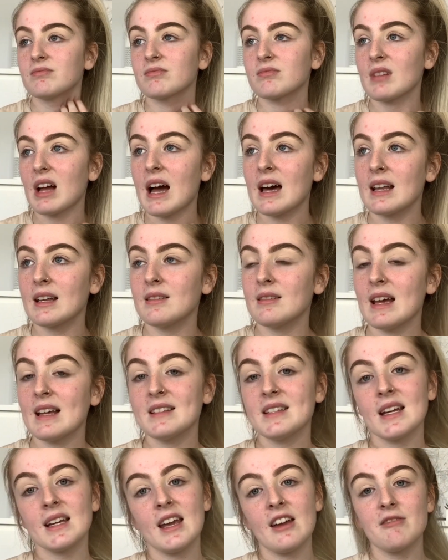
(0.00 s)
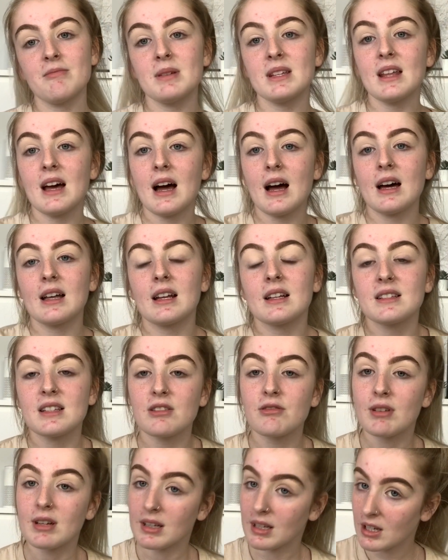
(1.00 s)
and it did give me that, and I did
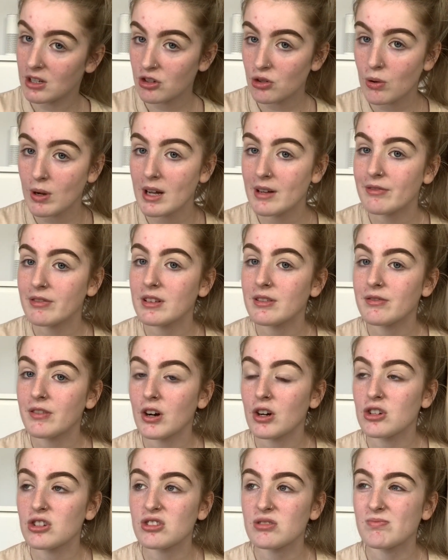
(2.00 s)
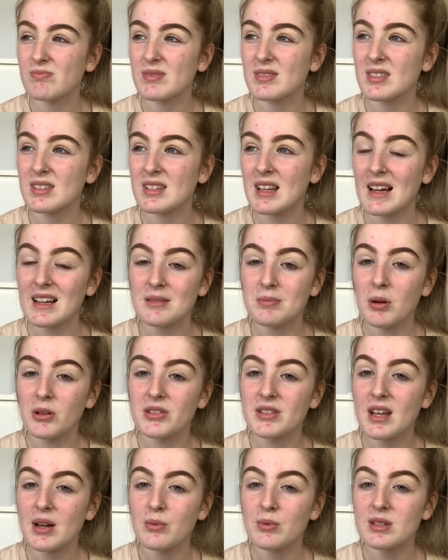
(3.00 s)
really enjoy it for the first 6 months,
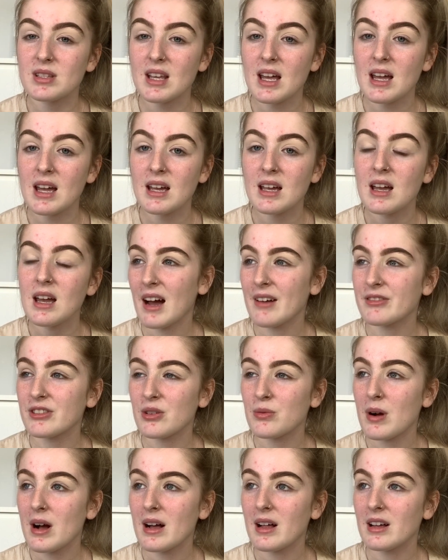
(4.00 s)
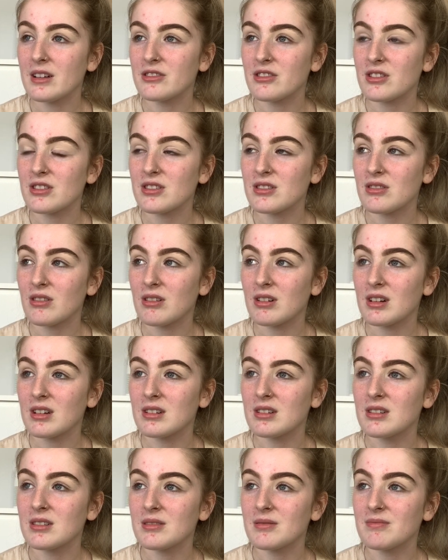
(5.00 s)
I would say. After a while I just
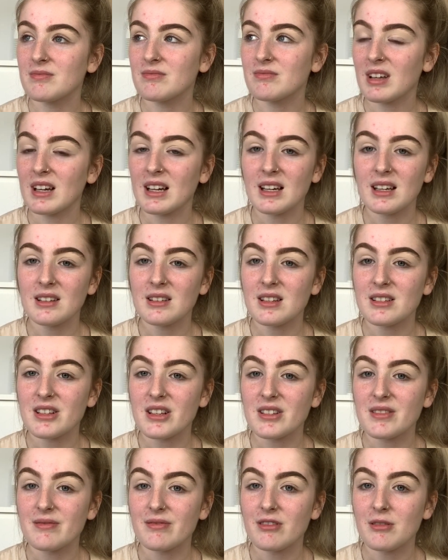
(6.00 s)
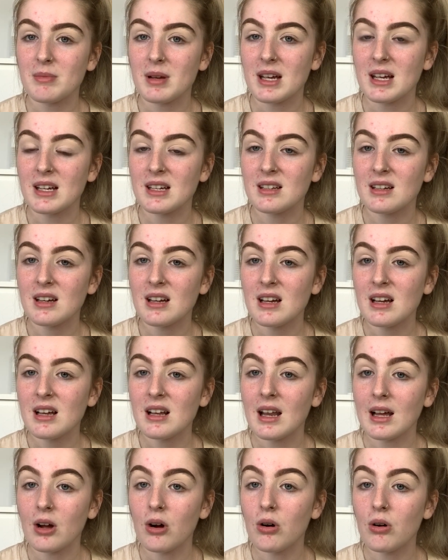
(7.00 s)
started thinking this isn't for me.
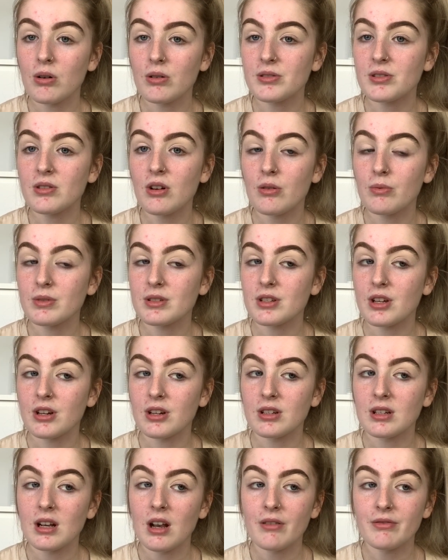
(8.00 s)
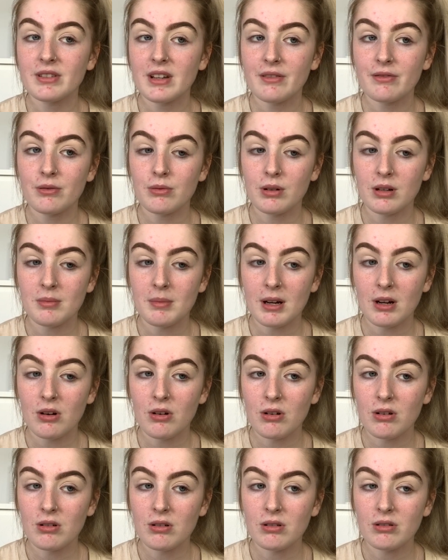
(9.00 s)
Like halls and all was good, loved everyone in my
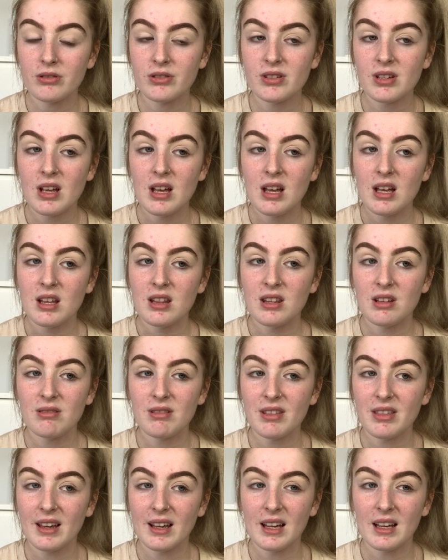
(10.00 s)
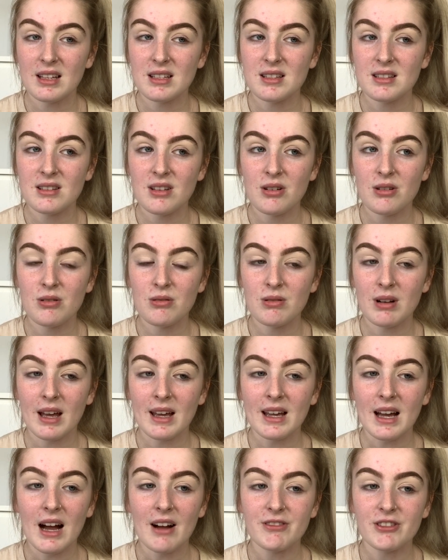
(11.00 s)
halls. The only thing is though, like
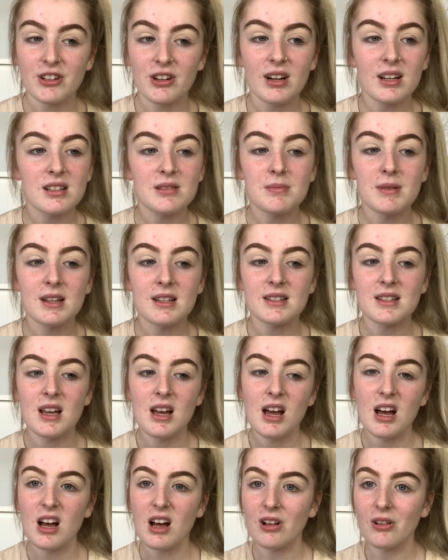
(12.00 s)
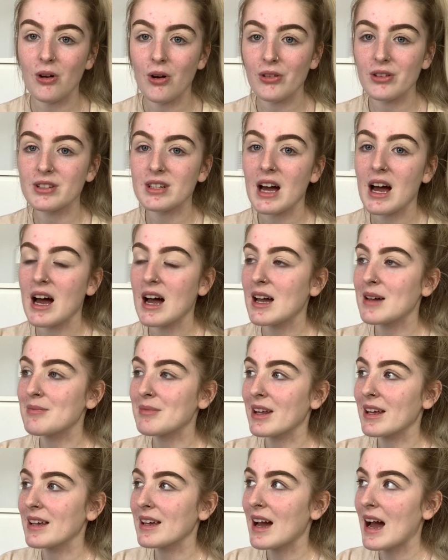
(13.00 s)
after Christmas, a lot of the time,
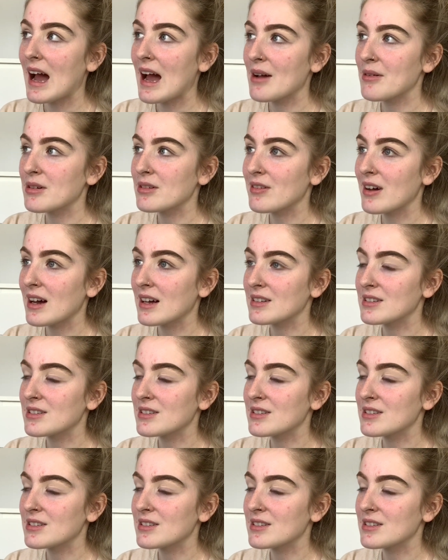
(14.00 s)
like I would have had